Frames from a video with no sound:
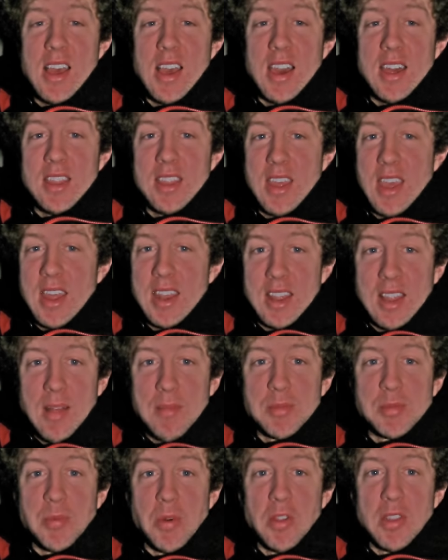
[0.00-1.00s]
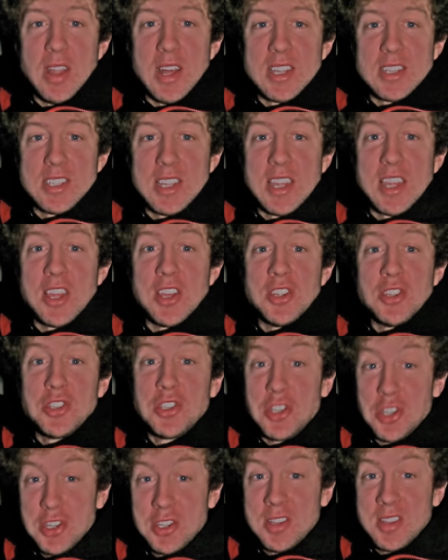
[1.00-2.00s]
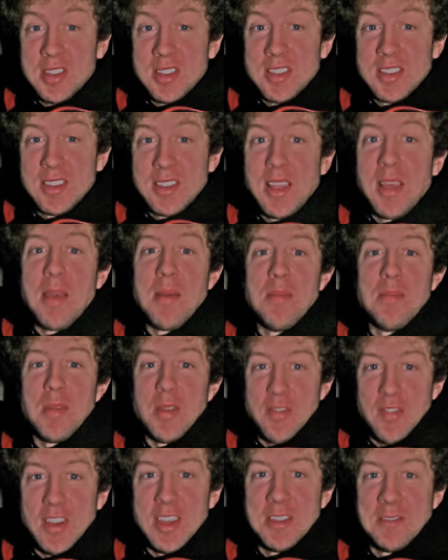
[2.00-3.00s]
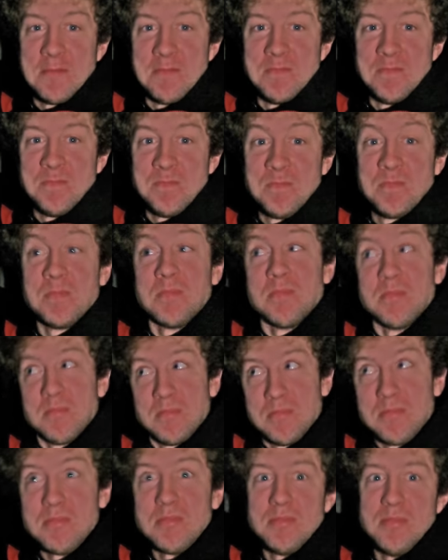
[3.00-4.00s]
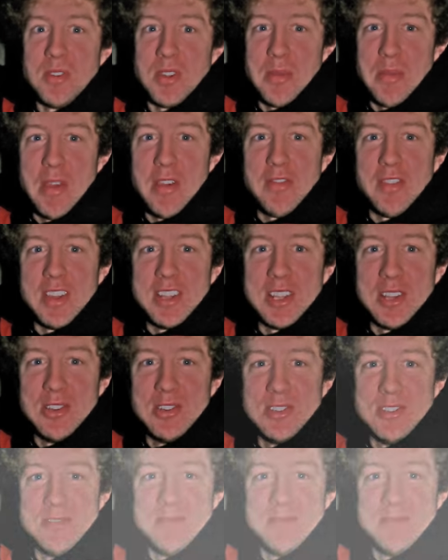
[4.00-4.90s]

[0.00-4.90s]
And any lambs born last night should be fine, but we're about to find out.